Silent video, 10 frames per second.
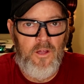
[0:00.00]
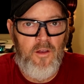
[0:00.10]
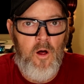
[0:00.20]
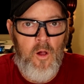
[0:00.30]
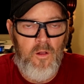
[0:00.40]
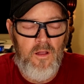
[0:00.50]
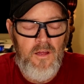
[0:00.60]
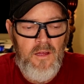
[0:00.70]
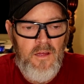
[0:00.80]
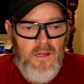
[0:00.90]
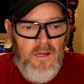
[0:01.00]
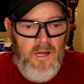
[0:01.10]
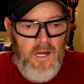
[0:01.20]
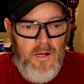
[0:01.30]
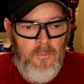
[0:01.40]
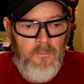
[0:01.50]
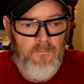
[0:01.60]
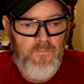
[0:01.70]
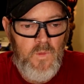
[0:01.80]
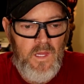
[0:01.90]
at all.
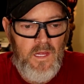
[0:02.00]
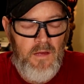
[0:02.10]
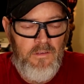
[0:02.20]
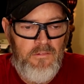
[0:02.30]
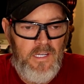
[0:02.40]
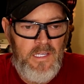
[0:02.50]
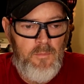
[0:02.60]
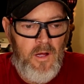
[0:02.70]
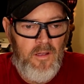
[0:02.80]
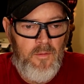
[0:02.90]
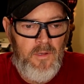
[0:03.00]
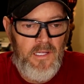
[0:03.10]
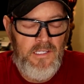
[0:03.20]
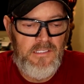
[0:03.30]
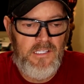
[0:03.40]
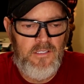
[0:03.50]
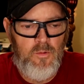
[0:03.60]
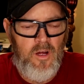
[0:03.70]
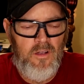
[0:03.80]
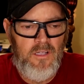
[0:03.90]
I've even emailed him and he says,
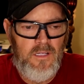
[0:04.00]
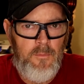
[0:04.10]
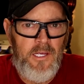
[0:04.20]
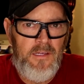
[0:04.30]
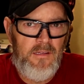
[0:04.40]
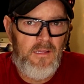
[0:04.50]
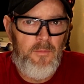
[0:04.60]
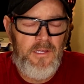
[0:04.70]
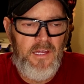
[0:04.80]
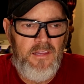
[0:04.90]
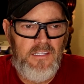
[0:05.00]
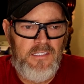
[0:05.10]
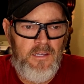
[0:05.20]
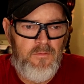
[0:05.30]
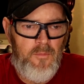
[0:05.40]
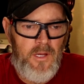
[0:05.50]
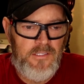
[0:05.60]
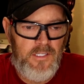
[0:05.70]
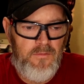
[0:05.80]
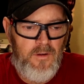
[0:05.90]
well, let me get this
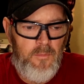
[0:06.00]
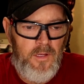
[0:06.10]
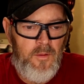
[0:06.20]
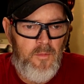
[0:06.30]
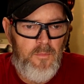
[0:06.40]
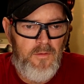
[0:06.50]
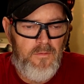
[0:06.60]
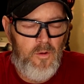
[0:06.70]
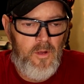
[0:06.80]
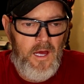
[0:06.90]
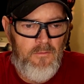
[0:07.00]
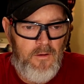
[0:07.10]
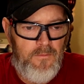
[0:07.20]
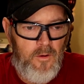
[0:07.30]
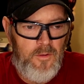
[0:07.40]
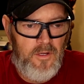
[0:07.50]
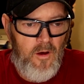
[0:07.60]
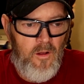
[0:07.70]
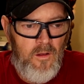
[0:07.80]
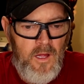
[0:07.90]
information from you before we have our phone
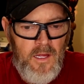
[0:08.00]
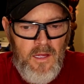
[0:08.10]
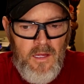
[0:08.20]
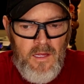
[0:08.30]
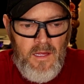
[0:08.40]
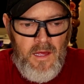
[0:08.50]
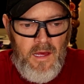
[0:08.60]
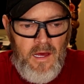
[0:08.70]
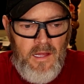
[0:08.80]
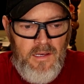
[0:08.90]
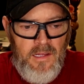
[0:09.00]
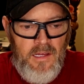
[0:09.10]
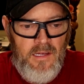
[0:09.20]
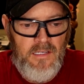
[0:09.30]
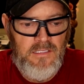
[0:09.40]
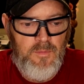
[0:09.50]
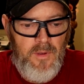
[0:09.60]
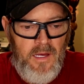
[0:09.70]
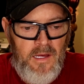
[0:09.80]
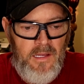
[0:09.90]
call. And it has
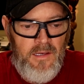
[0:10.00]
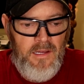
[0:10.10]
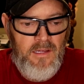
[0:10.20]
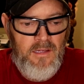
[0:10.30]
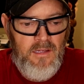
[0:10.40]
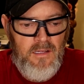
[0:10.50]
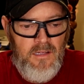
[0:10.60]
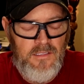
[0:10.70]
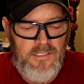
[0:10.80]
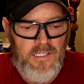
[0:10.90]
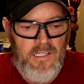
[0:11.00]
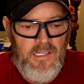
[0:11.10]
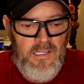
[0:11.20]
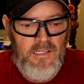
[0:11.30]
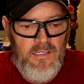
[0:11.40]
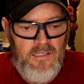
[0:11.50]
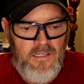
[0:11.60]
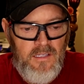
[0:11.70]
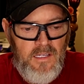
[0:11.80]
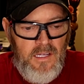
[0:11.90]
been, let's see,
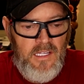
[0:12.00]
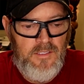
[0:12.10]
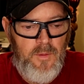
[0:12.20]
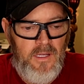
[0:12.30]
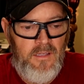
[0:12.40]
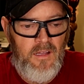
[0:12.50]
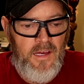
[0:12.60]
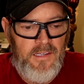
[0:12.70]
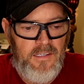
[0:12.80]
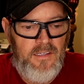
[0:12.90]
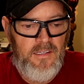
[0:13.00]
it's been like